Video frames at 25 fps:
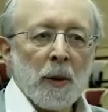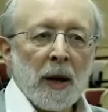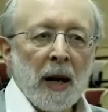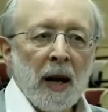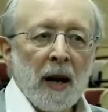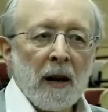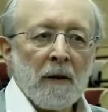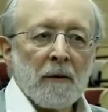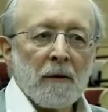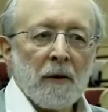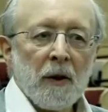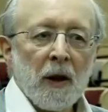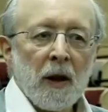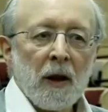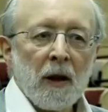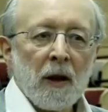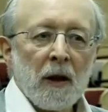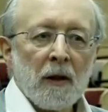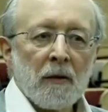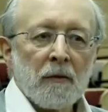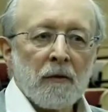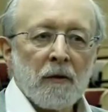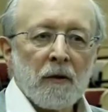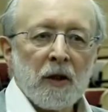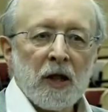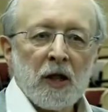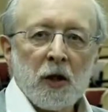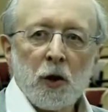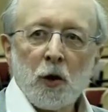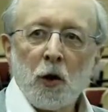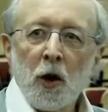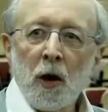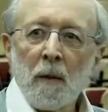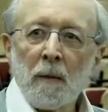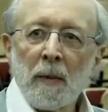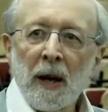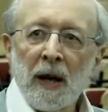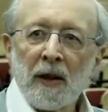we have are these two
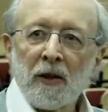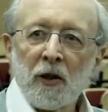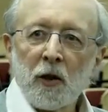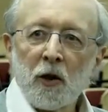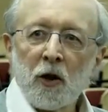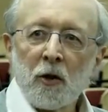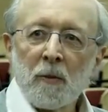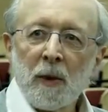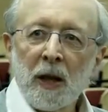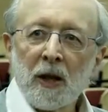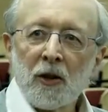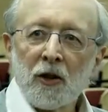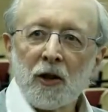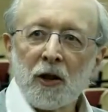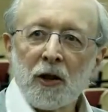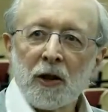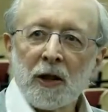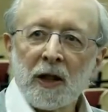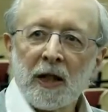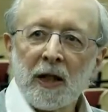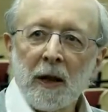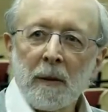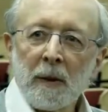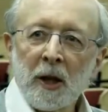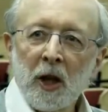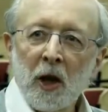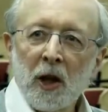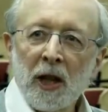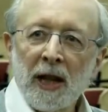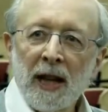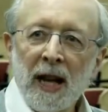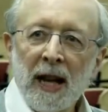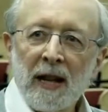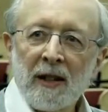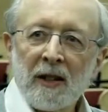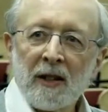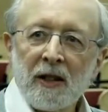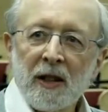compounds that you mentioned, cannabidiolic
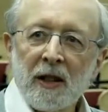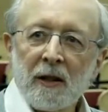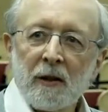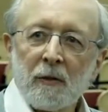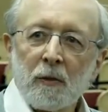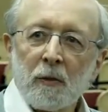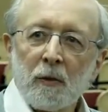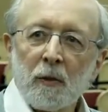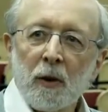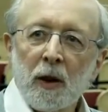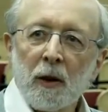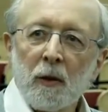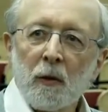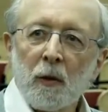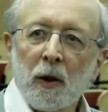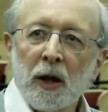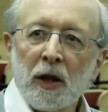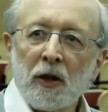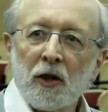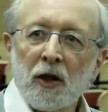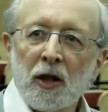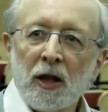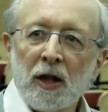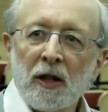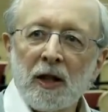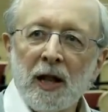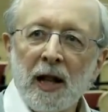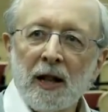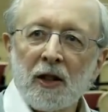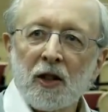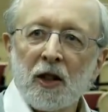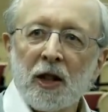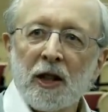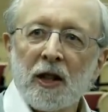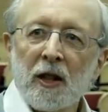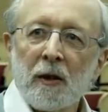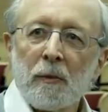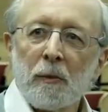acid, which is
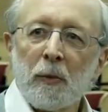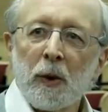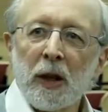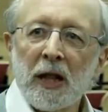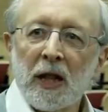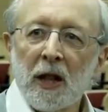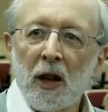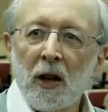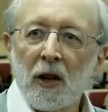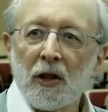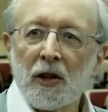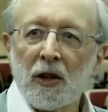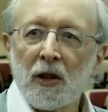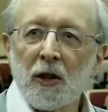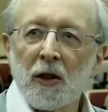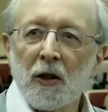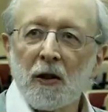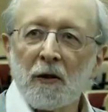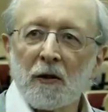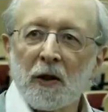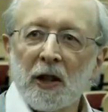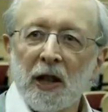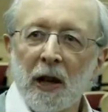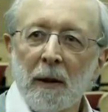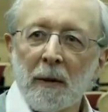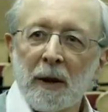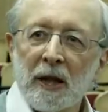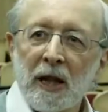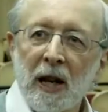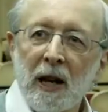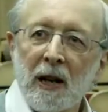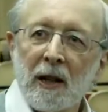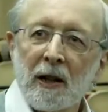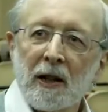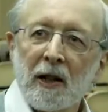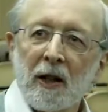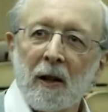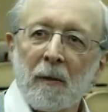actually the precursor of
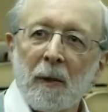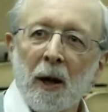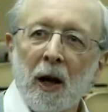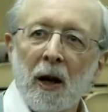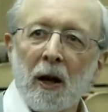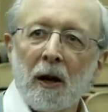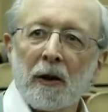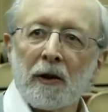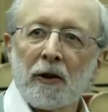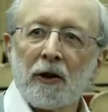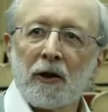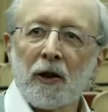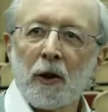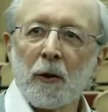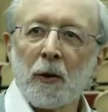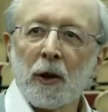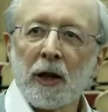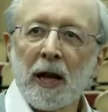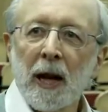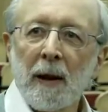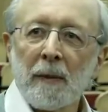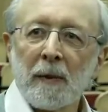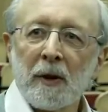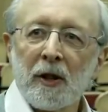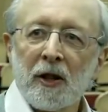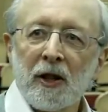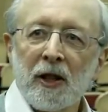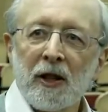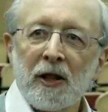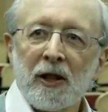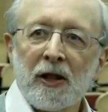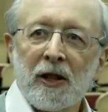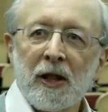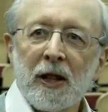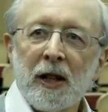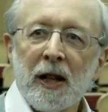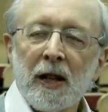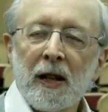cannabidiol in the plant. So what happens
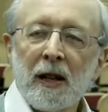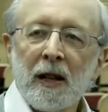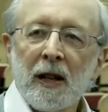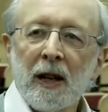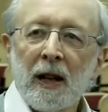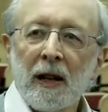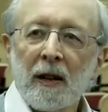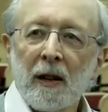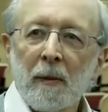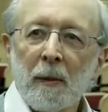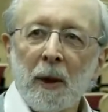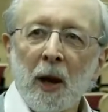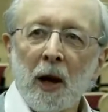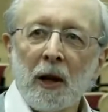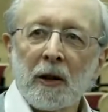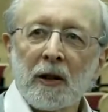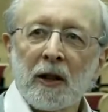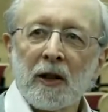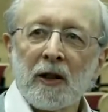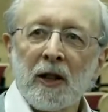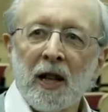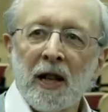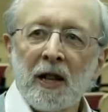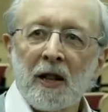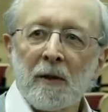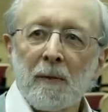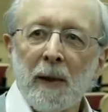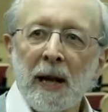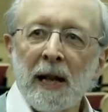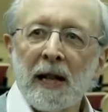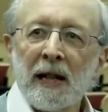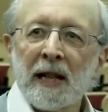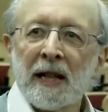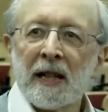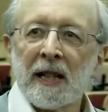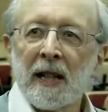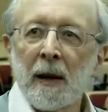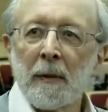is the plant contains
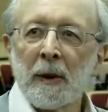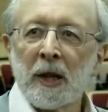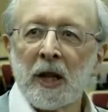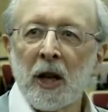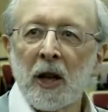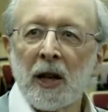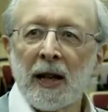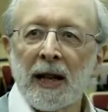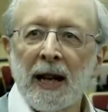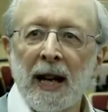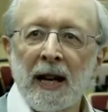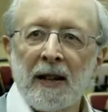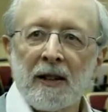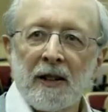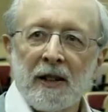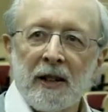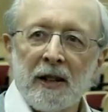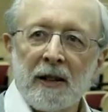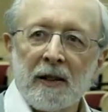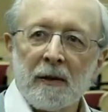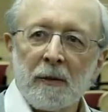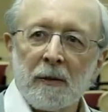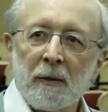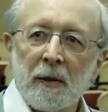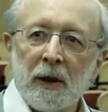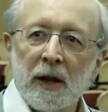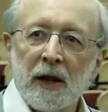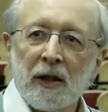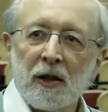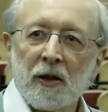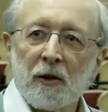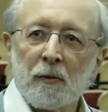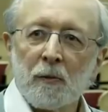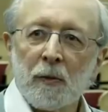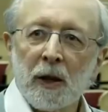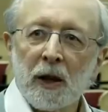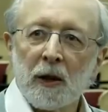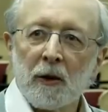mainly cannabidiolic acid when it's
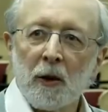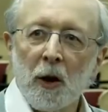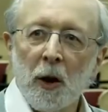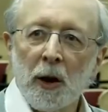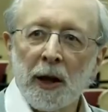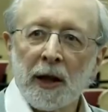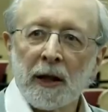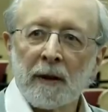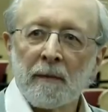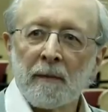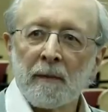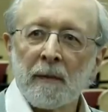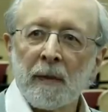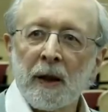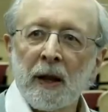growing.